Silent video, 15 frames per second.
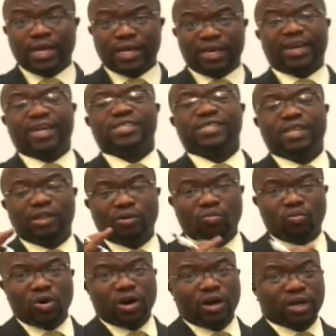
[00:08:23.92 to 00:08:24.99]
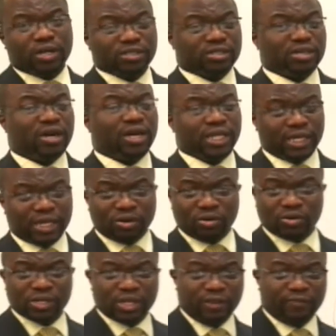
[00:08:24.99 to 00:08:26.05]
getting the work done in an
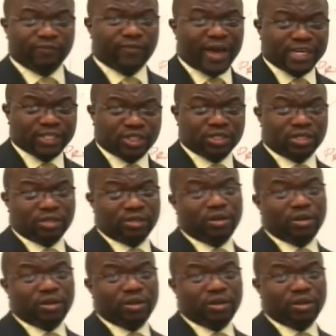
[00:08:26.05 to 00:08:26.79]
orderly fashion,